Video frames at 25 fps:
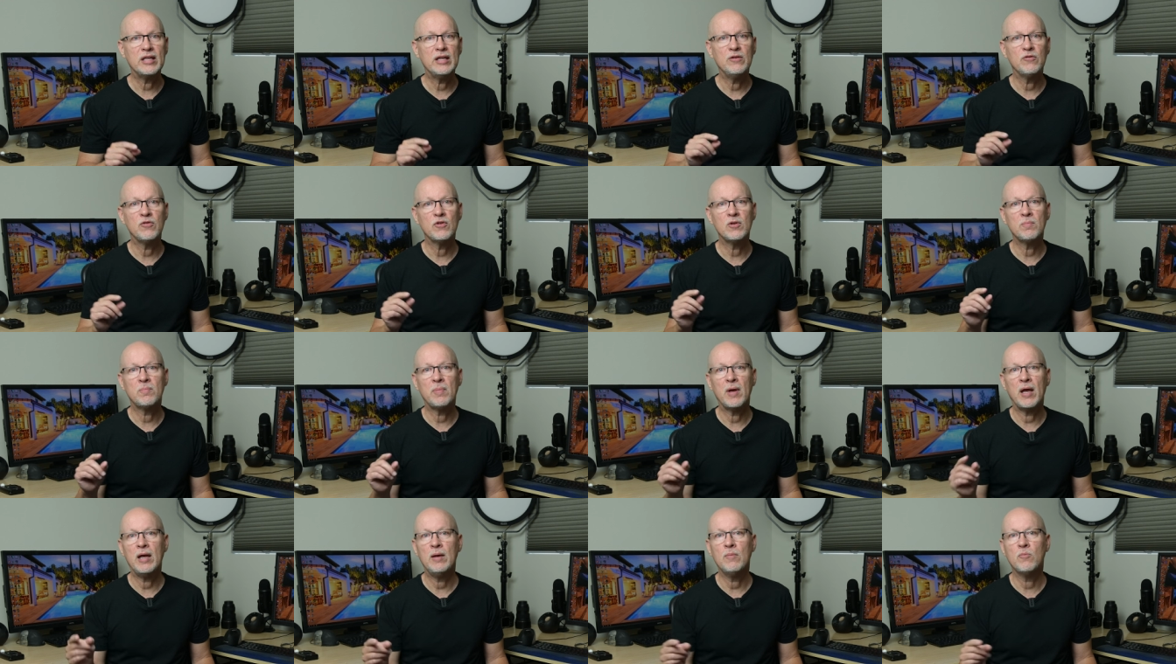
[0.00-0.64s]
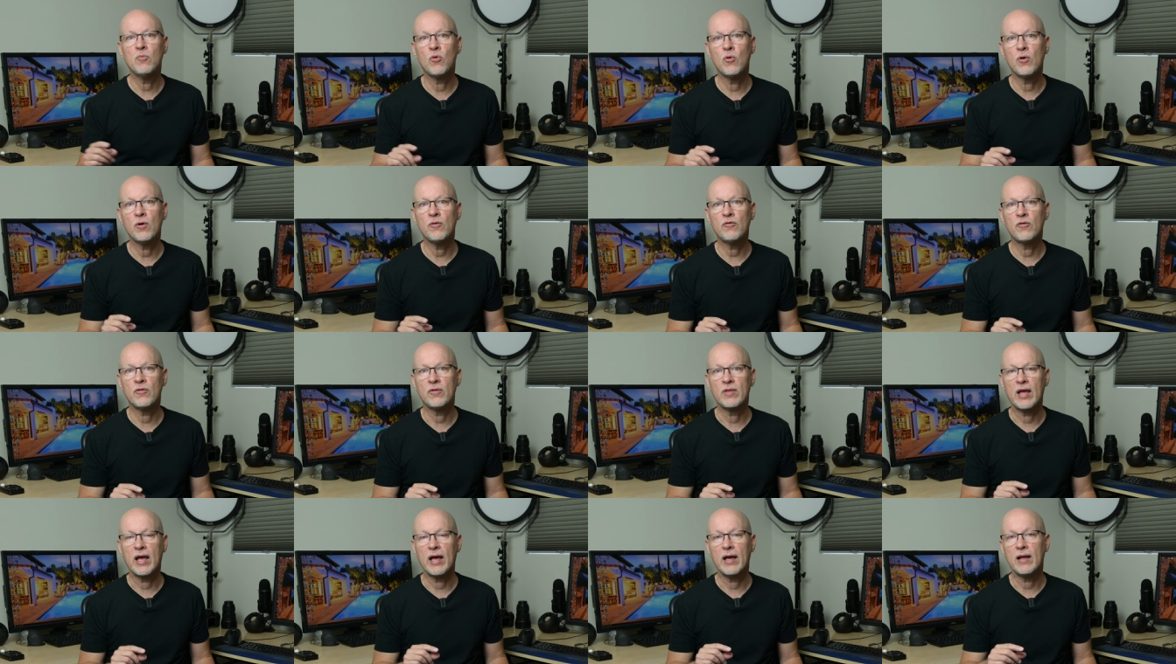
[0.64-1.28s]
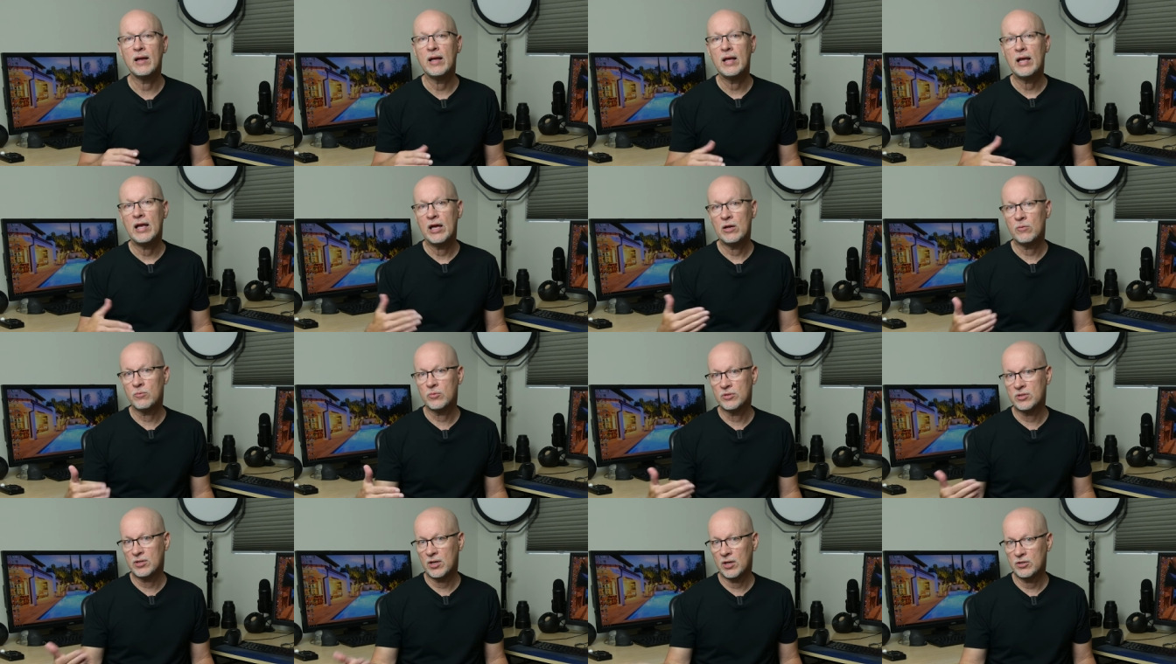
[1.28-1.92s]
even pay more for that, and
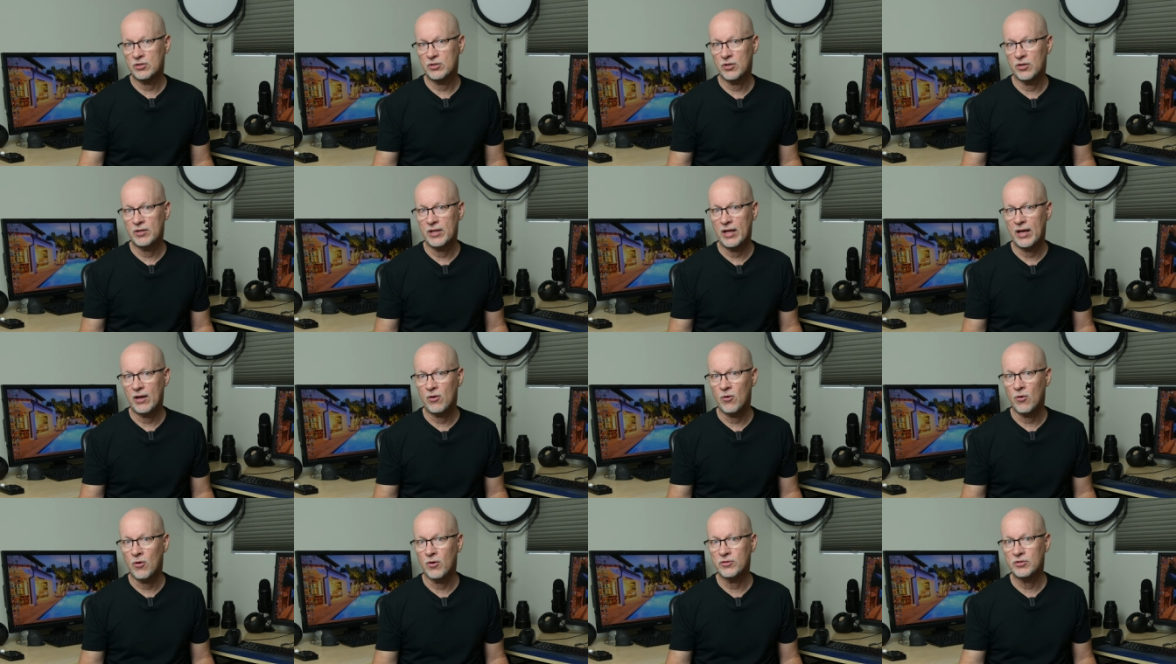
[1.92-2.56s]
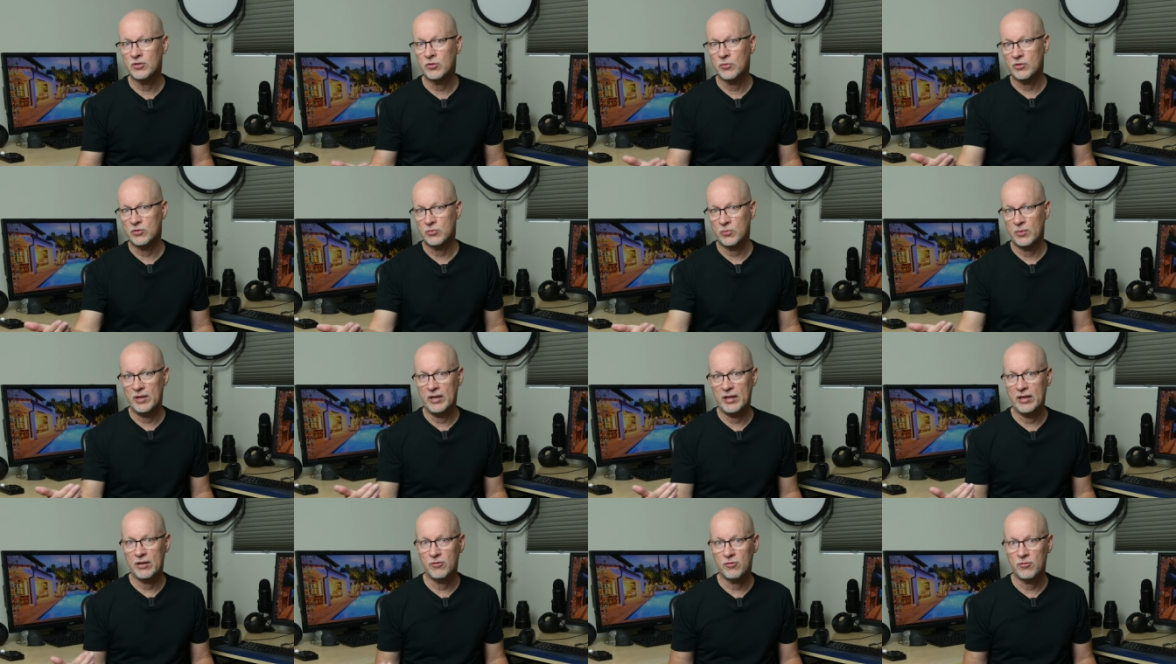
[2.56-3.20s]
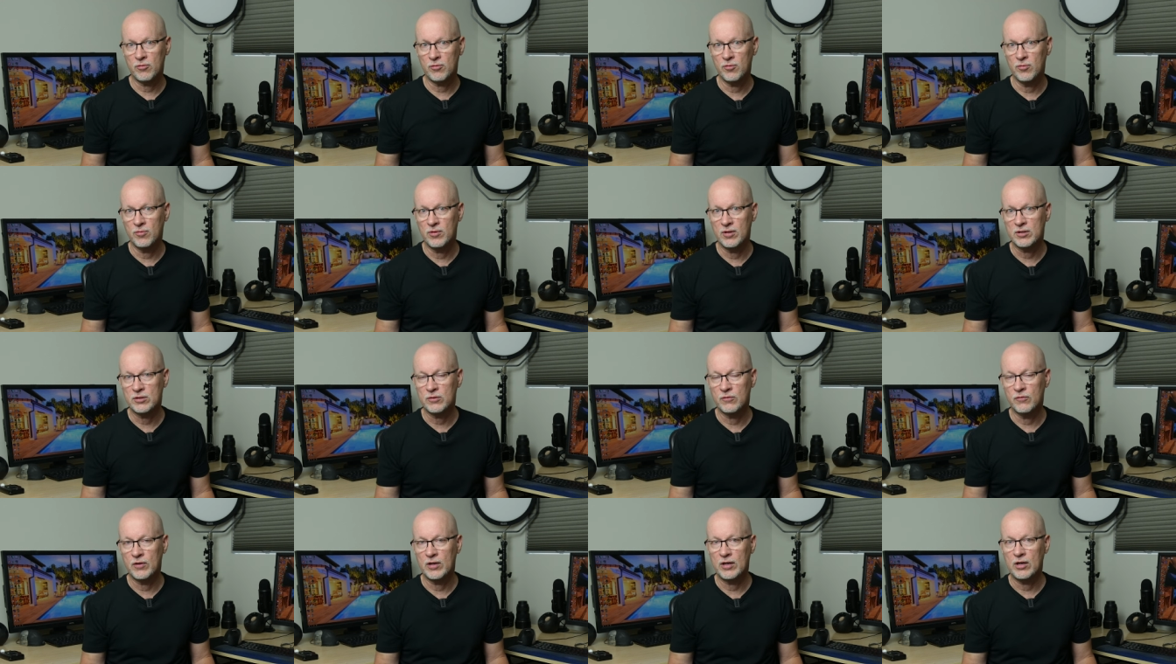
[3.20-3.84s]
we'll touch on that also as we get through
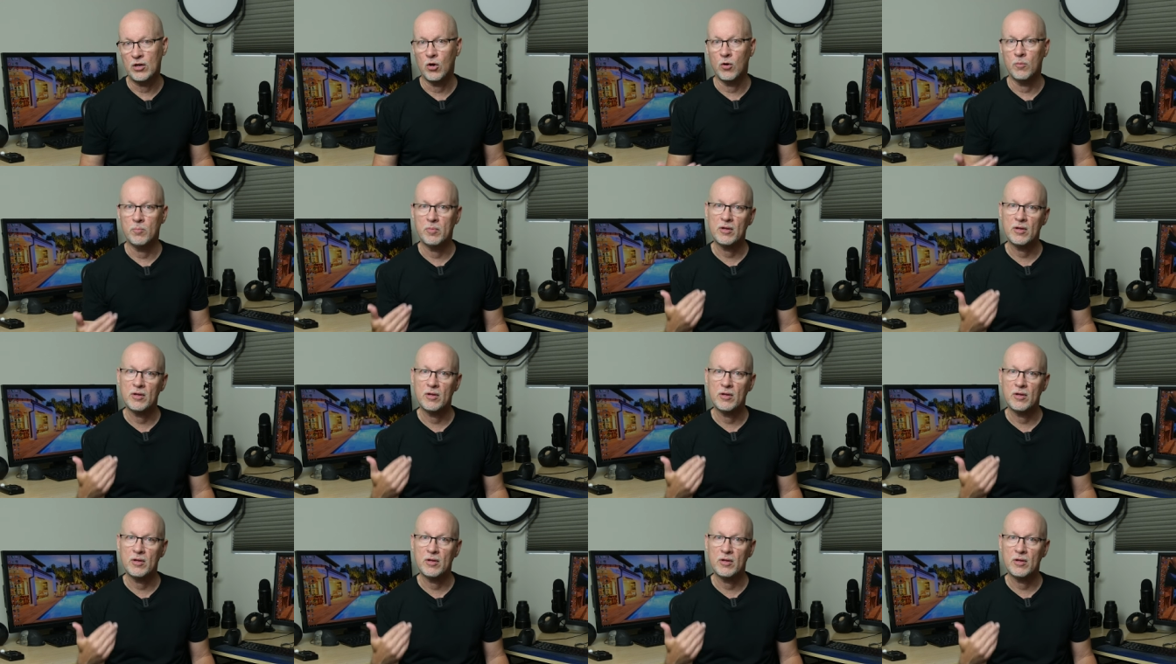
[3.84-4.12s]
this video.